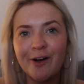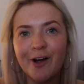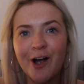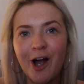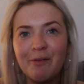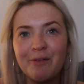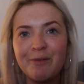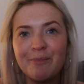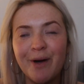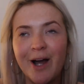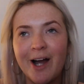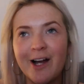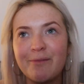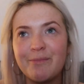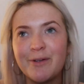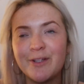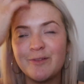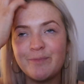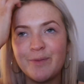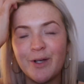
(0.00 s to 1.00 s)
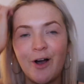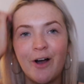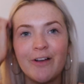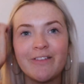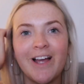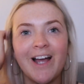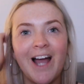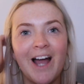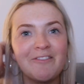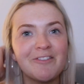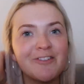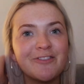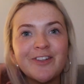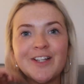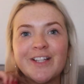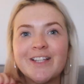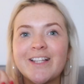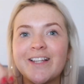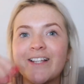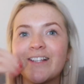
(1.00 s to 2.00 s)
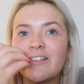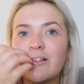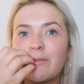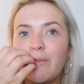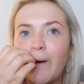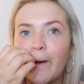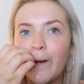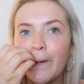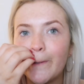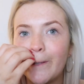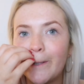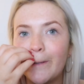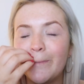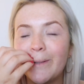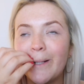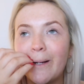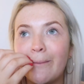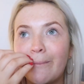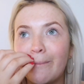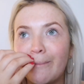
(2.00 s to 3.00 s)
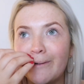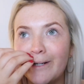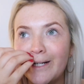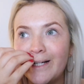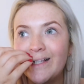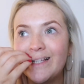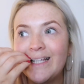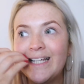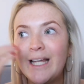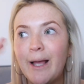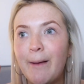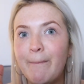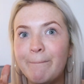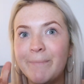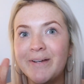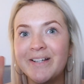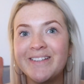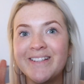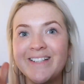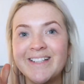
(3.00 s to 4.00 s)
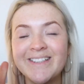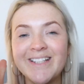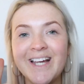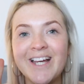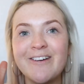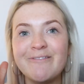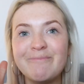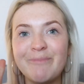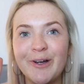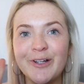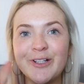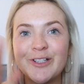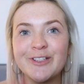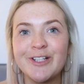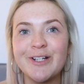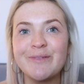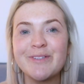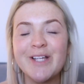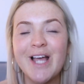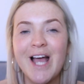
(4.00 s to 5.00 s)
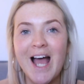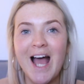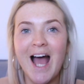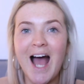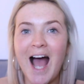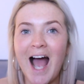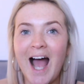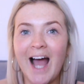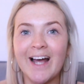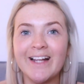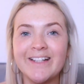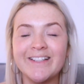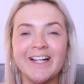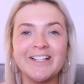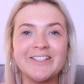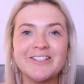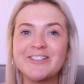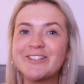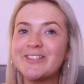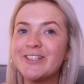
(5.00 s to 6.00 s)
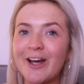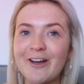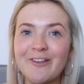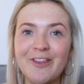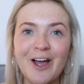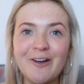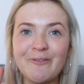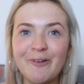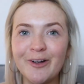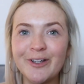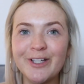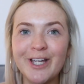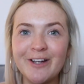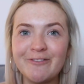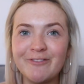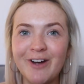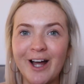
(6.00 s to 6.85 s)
one coming back, but it's because I have a feeling that tomorrow is gonna be a really busy day of boat trips, and I just know that I won't get